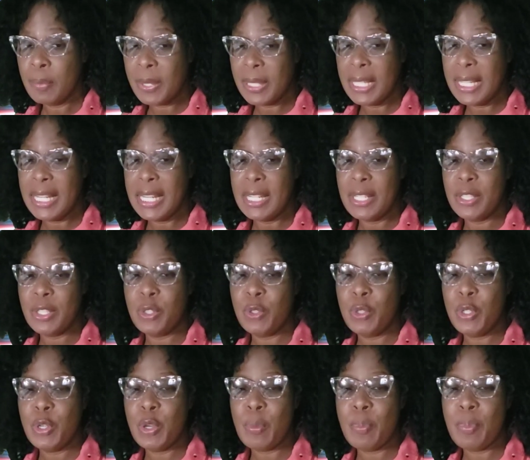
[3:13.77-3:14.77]
Please do
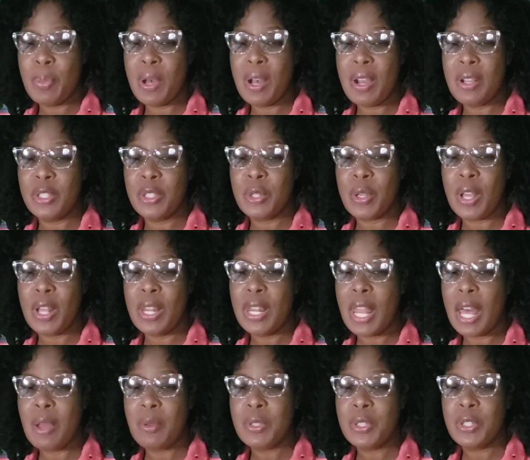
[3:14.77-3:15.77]
your part to
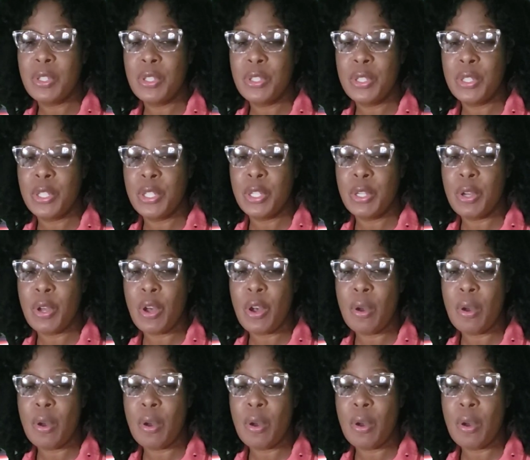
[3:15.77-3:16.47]
allow us to secure